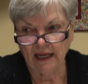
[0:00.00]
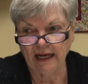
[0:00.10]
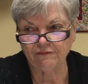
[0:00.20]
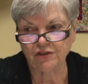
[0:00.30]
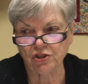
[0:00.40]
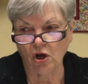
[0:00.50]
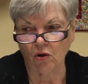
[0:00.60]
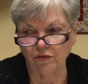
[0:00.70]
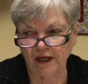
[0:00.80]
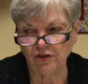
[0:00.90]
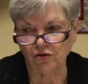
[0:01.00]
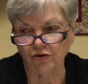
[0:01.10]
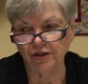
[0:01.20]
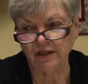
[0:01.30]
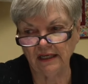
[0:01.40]
If so, then you're
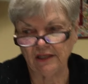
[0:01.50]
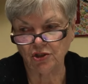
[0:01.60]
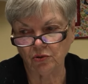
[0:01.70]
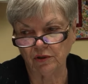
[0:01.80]
going to need to